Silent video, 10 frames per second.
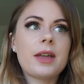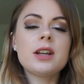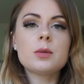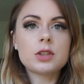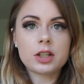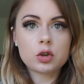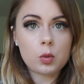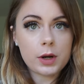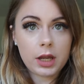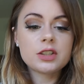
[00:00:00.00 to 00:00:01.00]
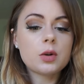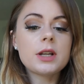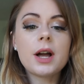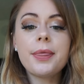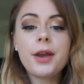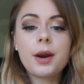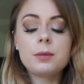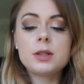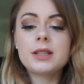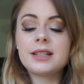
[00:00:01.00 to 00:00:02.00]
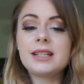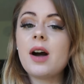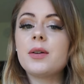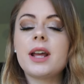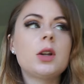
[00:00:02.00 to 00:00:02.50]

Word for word: I think it was like 20. So we got there, we sat down.